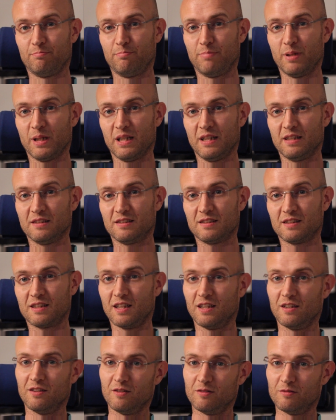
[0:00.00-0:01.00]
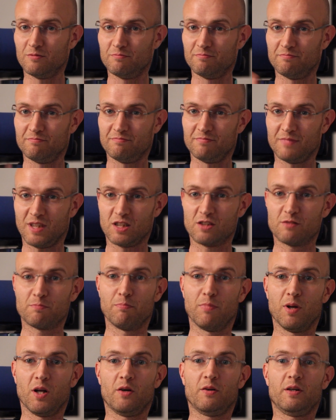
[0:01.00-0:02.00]
but it's
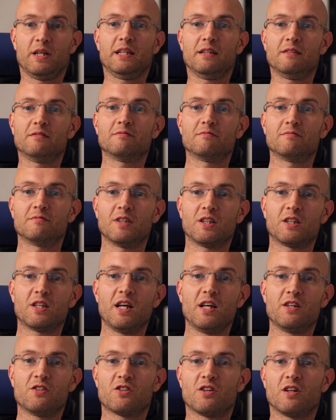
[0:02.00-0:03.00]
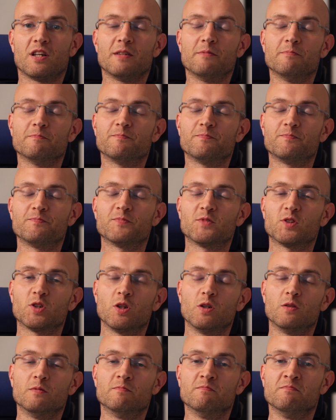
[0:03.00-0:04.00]
blurry occasionally,
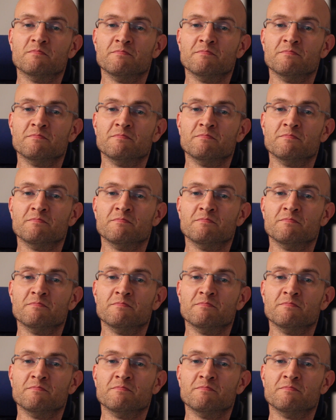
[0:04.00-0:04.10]
so